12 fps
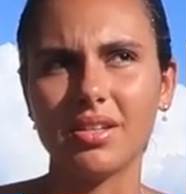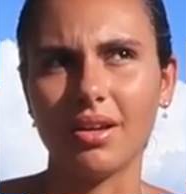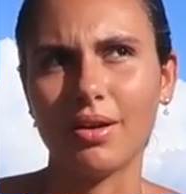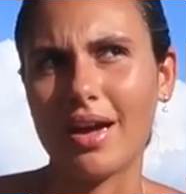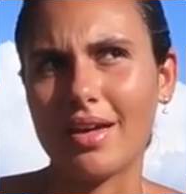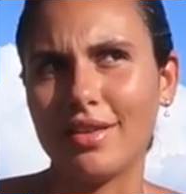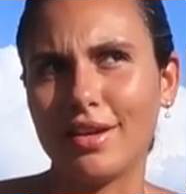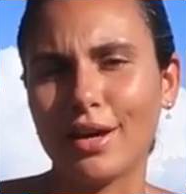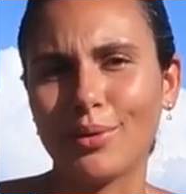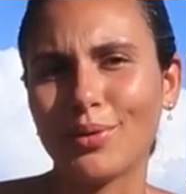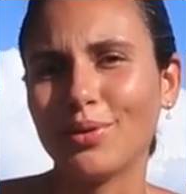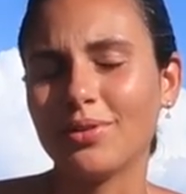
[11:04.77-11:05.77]
So I think
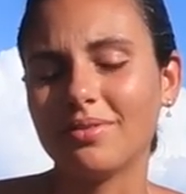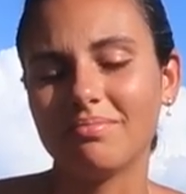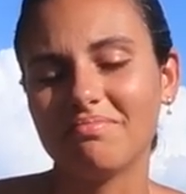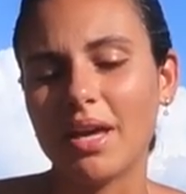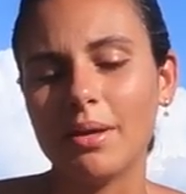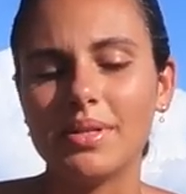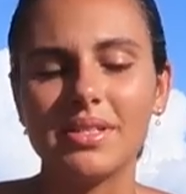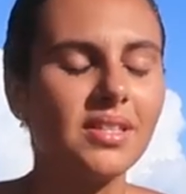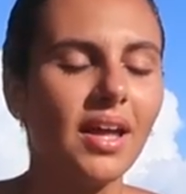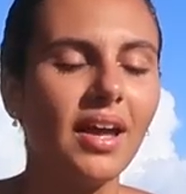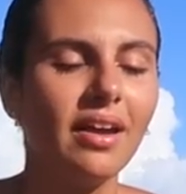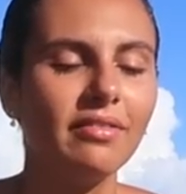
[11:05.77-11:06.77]
I could maybe
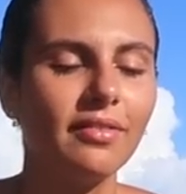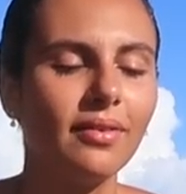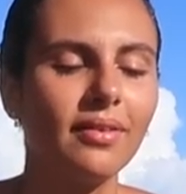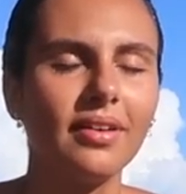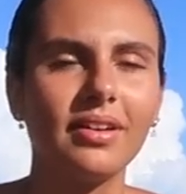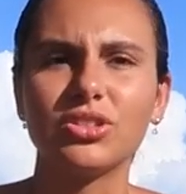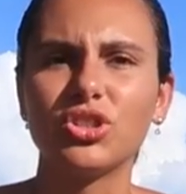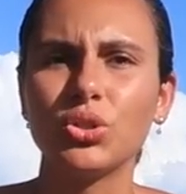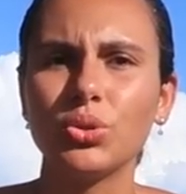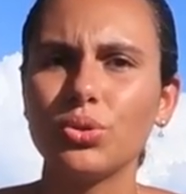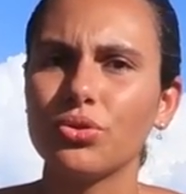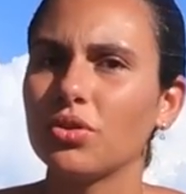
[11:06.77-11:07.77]
stay for
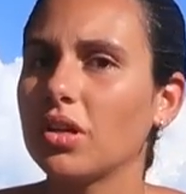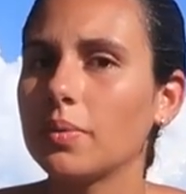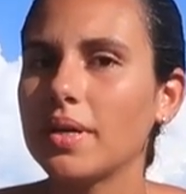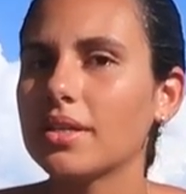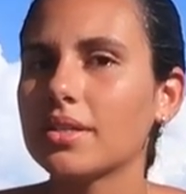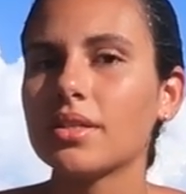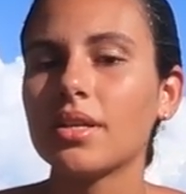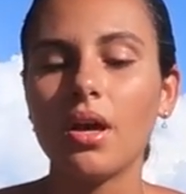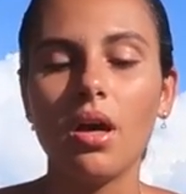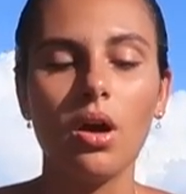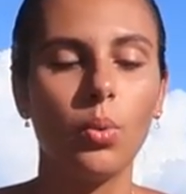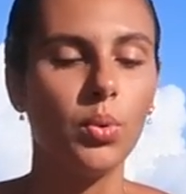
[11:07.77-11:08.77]
two, three weeks
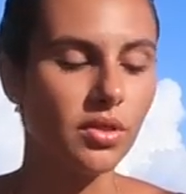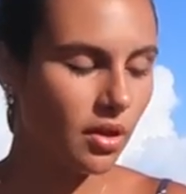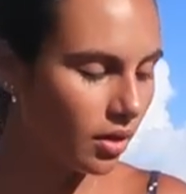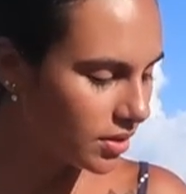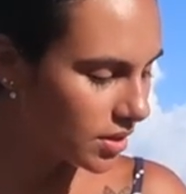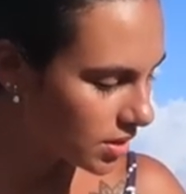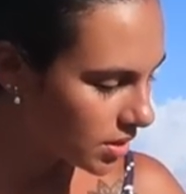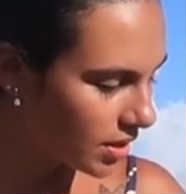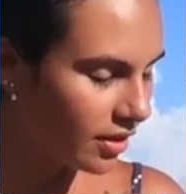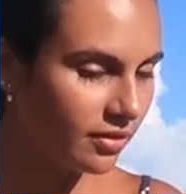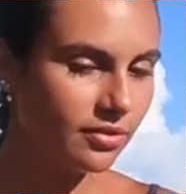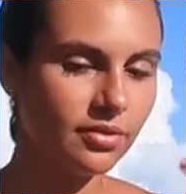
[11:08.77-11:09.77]
with all this
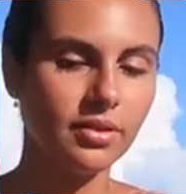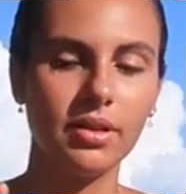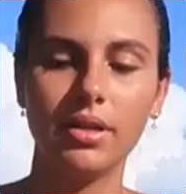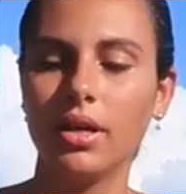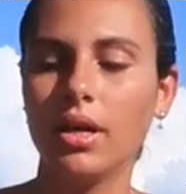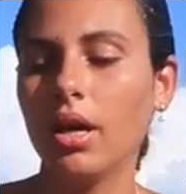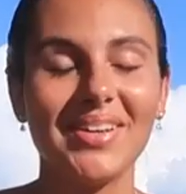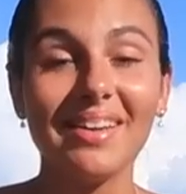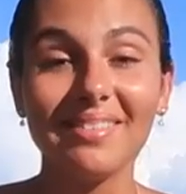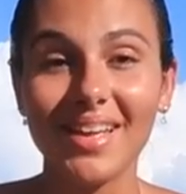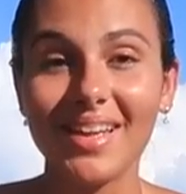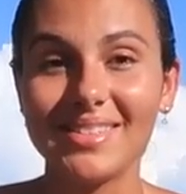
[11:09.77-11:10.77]
stuff. So yeah,
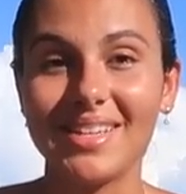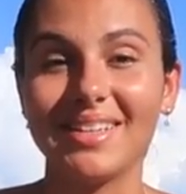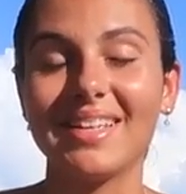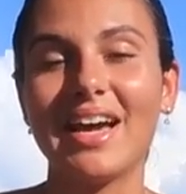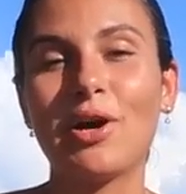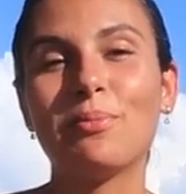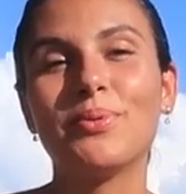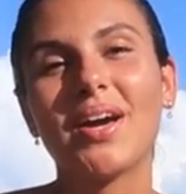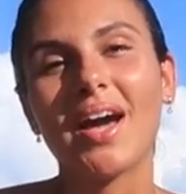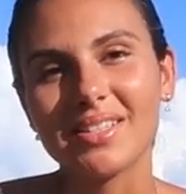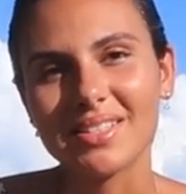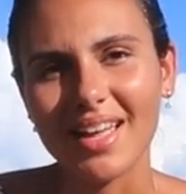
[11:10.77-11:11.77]
that's it. I hope you
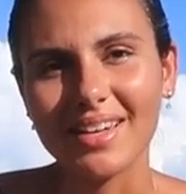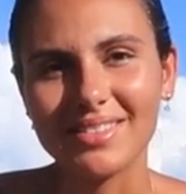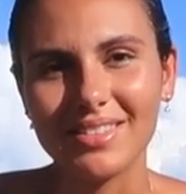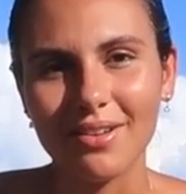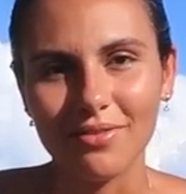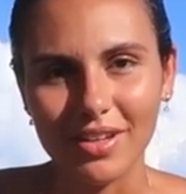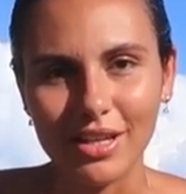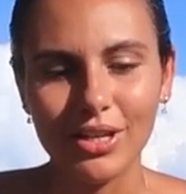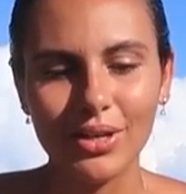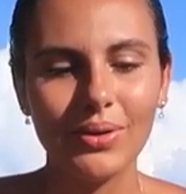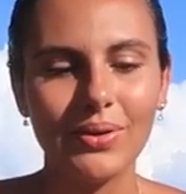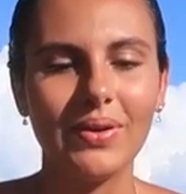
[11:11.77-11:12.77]
guys liked the
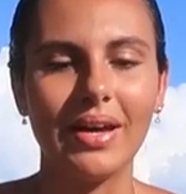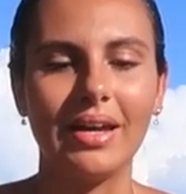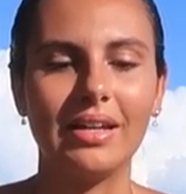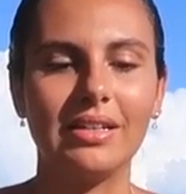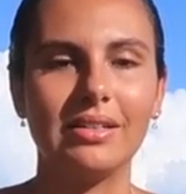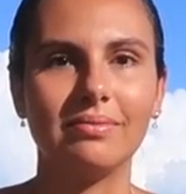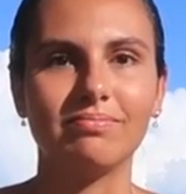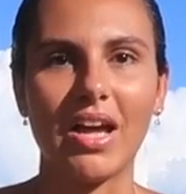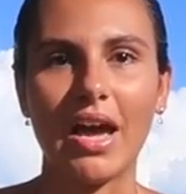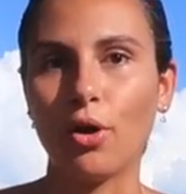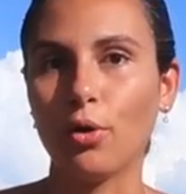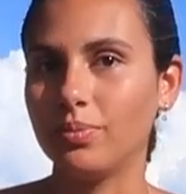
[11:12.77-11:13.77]
video, and
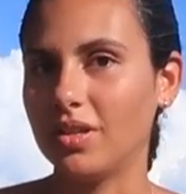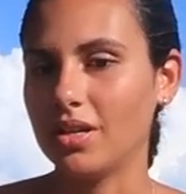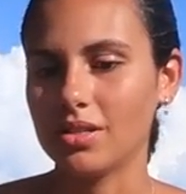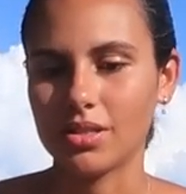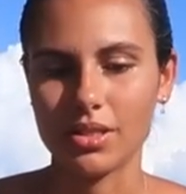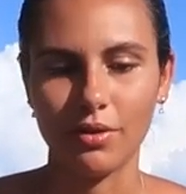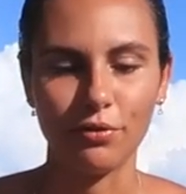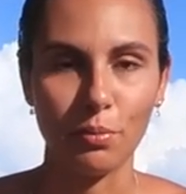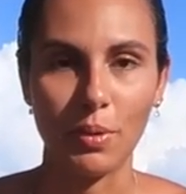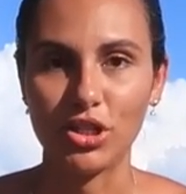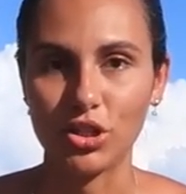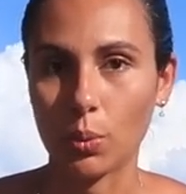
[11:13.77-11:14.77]
I hope this
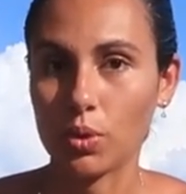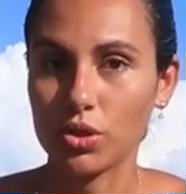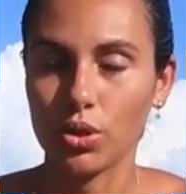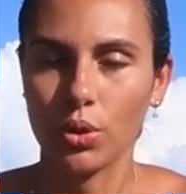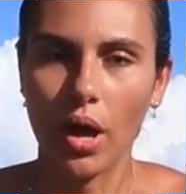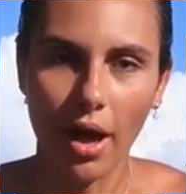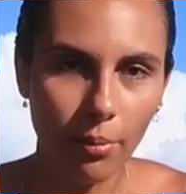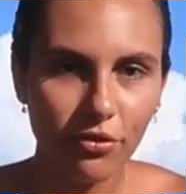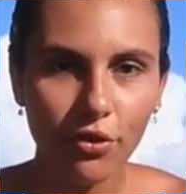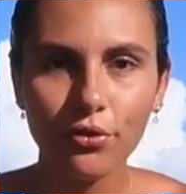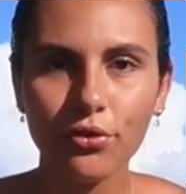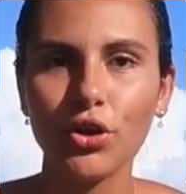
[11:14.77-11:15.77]
information was
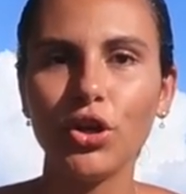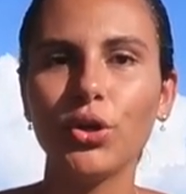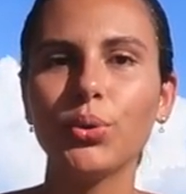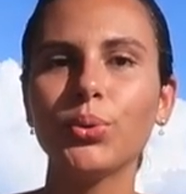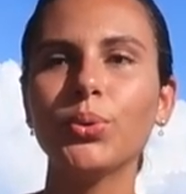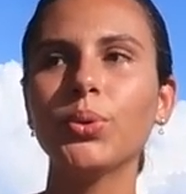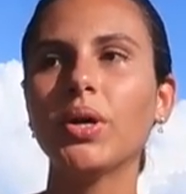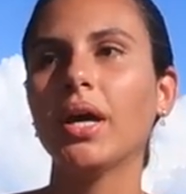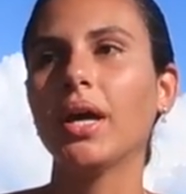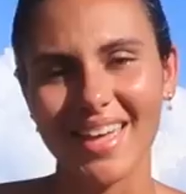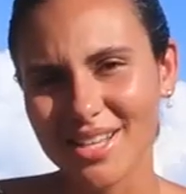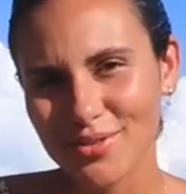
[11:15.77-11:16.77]
helpful for you.
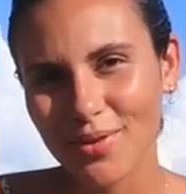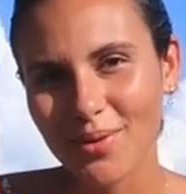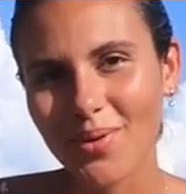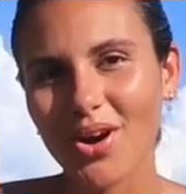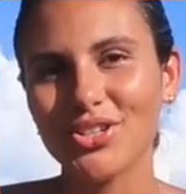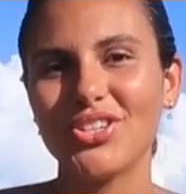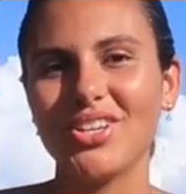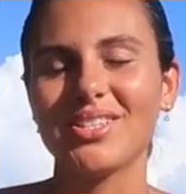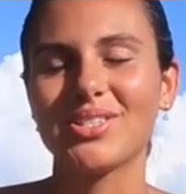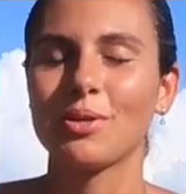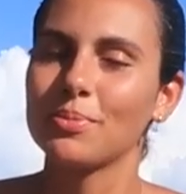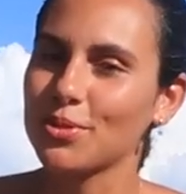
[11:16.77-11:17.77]
Thanks for watching.
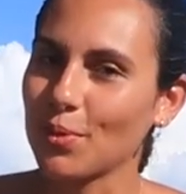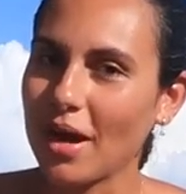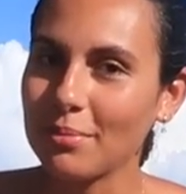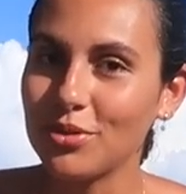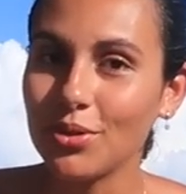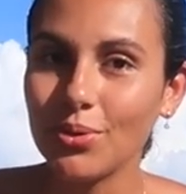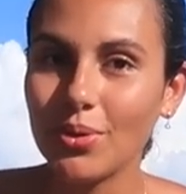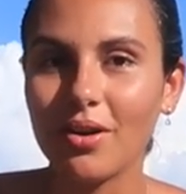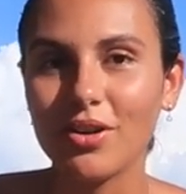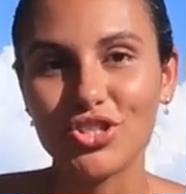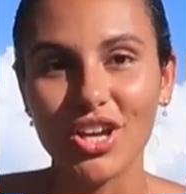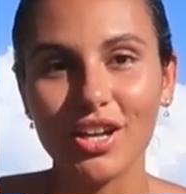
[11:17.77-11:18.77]
Subscribe to
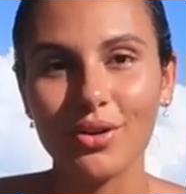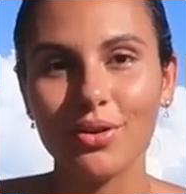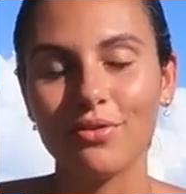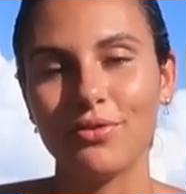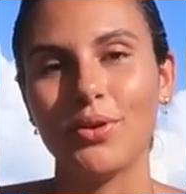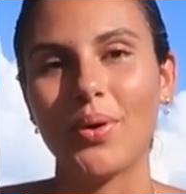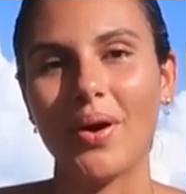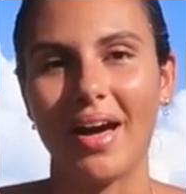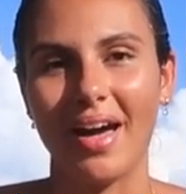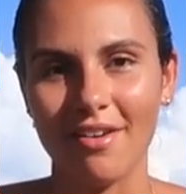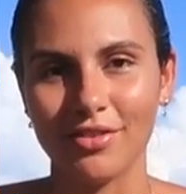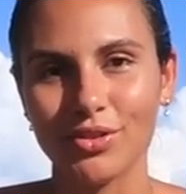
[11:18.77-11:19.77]
our channel if you
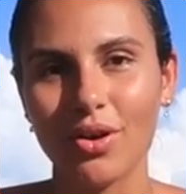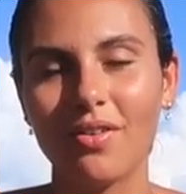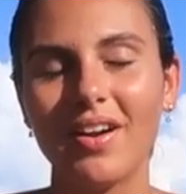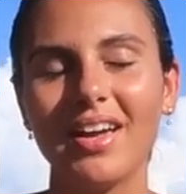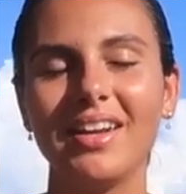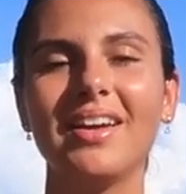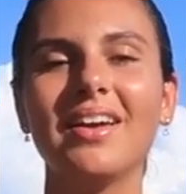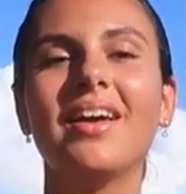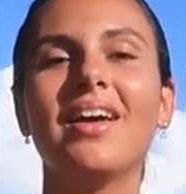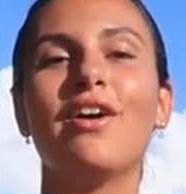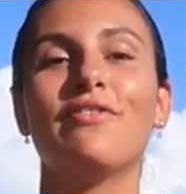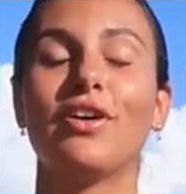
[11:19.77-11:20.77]
haven't already.
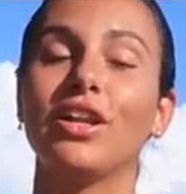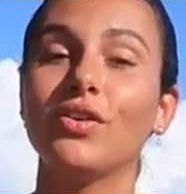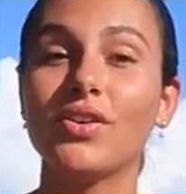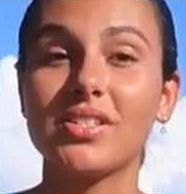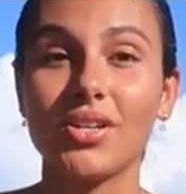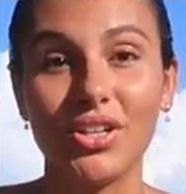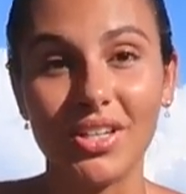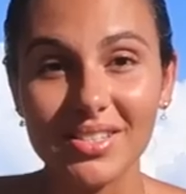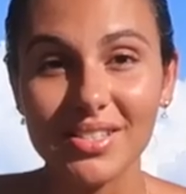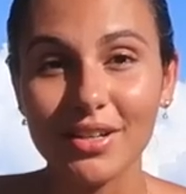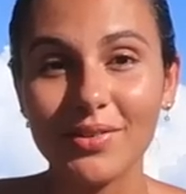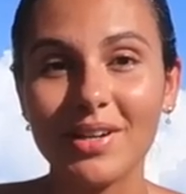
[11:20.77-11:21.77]
Follow us on
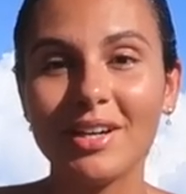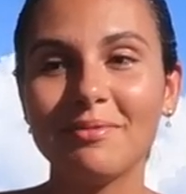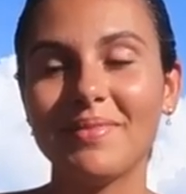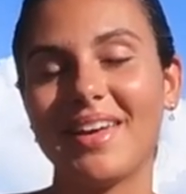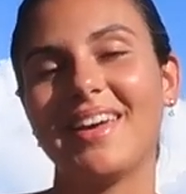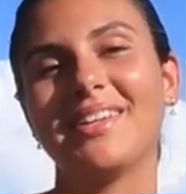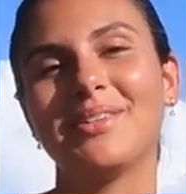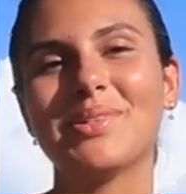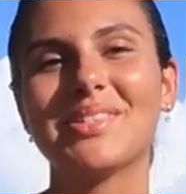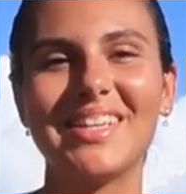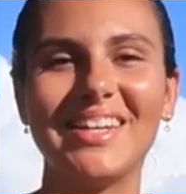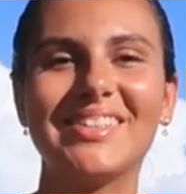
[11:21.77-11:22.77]
Instagram, and
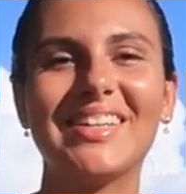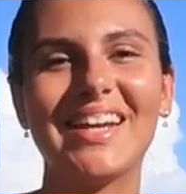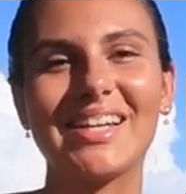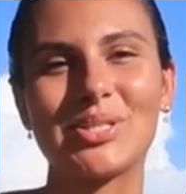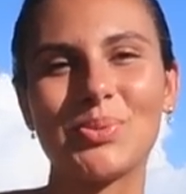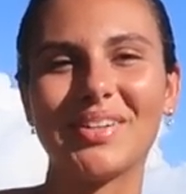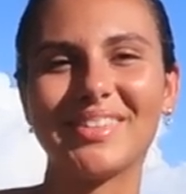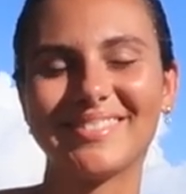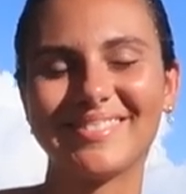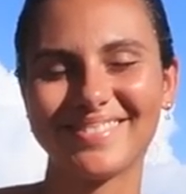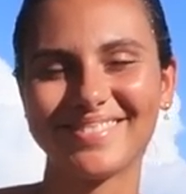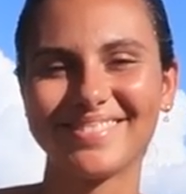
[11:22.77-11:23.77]
we'll see you in the next one.